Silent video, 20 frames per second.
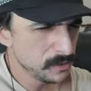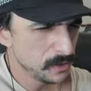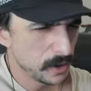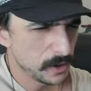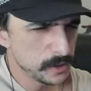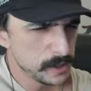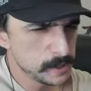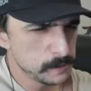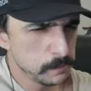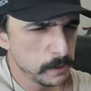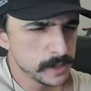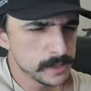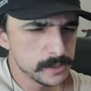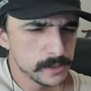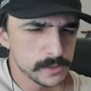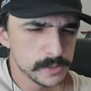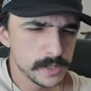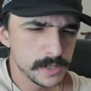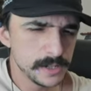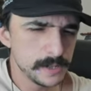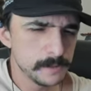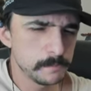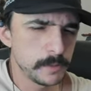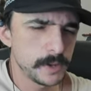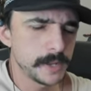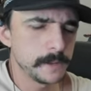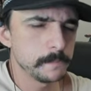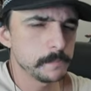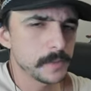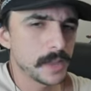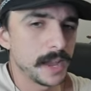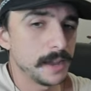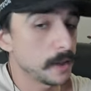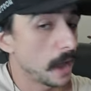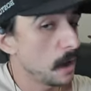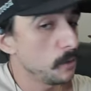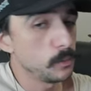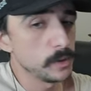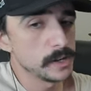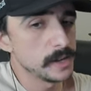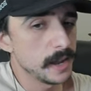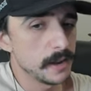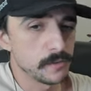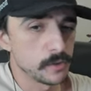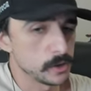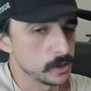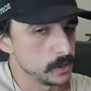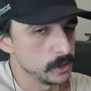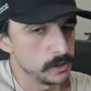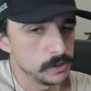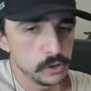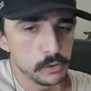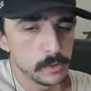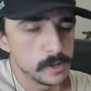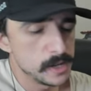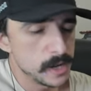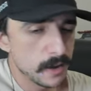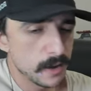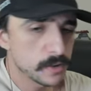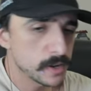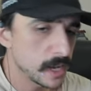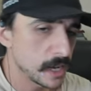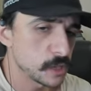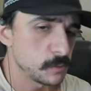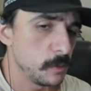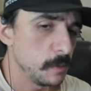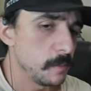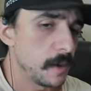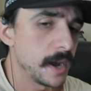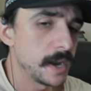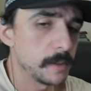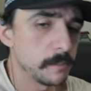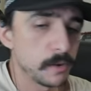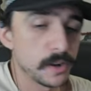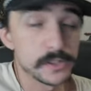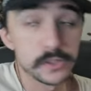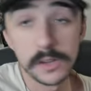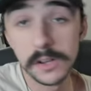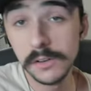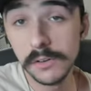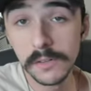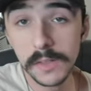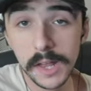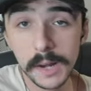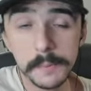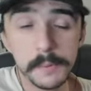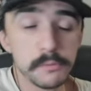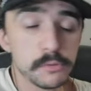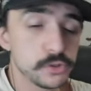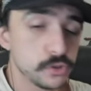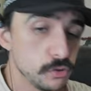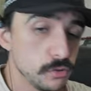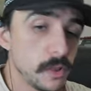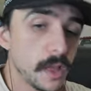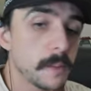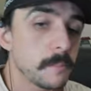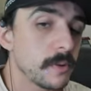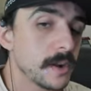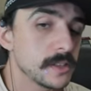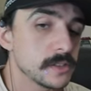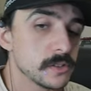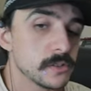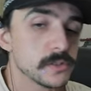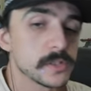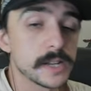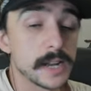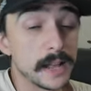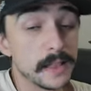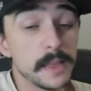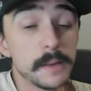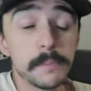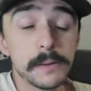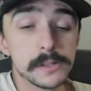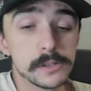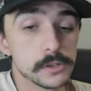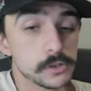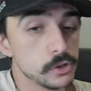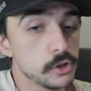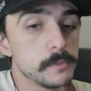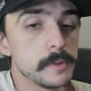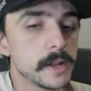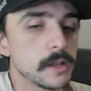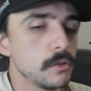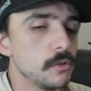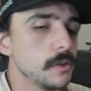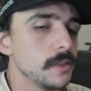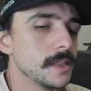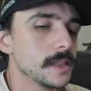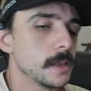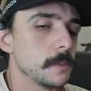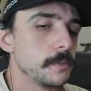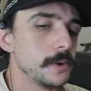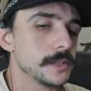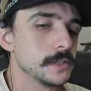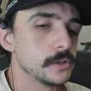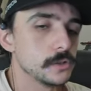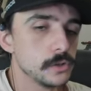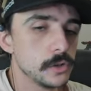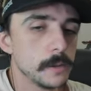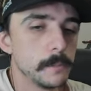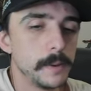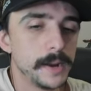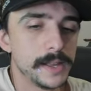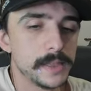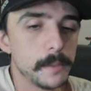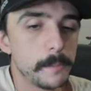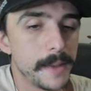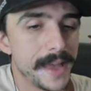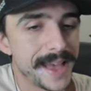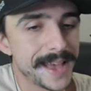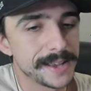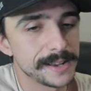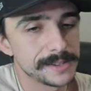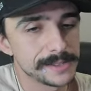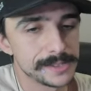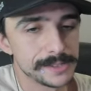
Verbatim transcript: Are these pretzels, dude? But I, I would never, dude. You would never catch me buying a pretzel. I know a lot of people do like pretzels, and I like pretzels too, but I only like the pretzels you can buy in the bags.